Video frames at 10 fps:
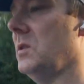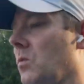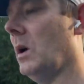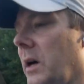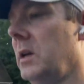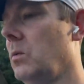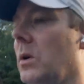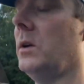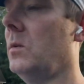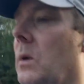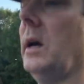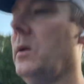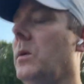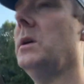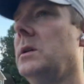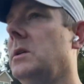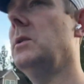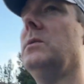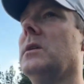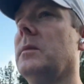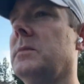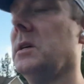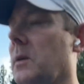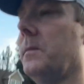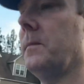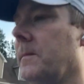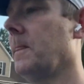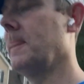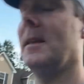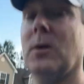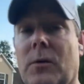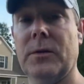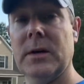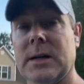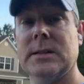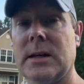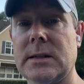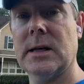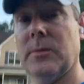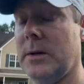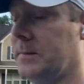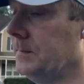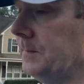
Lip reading: and why you would and why you wouldn't do them. So, hopefully you guys like that one.